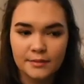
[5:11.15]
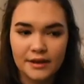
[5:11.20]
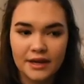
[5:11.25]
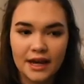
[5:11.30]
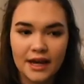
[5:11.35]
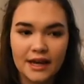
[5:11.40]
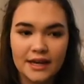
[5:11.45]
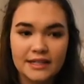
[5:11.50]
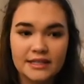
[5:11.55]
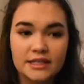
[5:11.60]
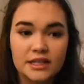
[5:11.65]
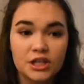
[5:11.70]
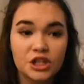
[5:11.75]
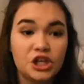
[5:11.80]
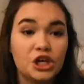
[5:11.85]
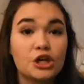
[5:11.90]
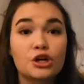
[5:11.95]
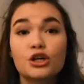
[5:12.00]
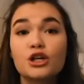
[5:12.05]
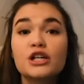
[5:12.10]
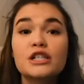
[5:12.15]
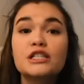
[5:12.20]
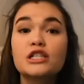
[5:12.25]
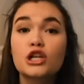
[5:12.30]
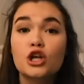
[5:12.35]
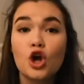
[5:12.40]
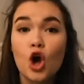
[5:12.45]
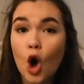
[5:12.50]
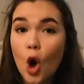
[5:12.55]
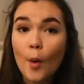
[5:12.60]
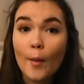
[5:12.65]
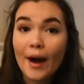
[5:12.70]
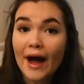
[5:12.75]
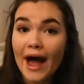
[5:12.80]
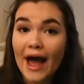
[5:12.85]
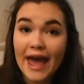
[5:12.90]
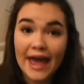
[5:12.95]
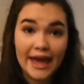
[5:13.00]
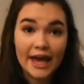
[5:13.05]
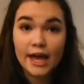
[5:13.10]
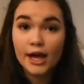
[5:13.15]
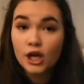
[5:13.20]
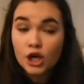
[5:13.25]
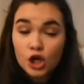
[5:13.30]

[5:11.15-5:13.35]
because years go by